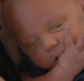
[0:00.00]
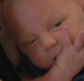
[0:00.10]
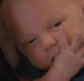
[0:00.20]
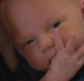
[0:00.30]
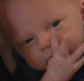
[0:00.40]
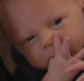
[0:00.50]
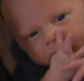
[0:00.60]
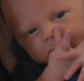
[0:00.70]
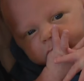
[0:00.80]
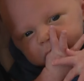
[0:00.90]
his cheeks.
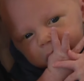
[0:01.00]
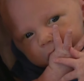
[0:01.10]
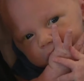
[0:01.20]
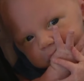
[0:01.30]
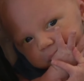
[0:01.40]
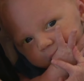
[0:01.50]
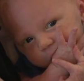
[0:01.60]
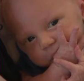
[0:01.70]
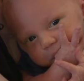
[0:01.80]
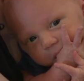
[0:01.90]
But Grid
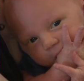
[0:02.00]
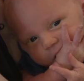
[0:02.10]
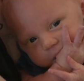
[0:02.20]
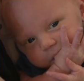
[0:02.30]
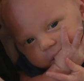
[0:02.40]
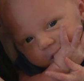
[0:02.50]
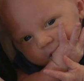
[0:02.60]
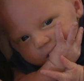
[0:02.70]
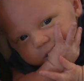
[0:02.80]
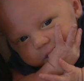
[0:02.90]
Ryan Thornton
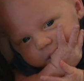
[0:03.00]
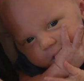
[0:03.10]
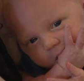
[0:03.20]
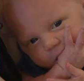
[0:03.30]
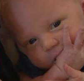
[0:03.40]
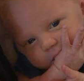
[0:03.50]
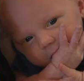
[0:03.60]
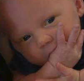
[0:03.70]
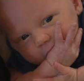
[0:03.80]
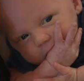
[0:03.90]
has never
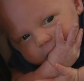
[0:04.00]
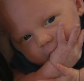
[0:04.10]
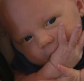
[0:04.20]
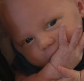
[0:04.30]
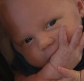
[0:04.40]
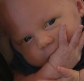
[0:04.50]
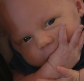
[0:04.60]
met the man he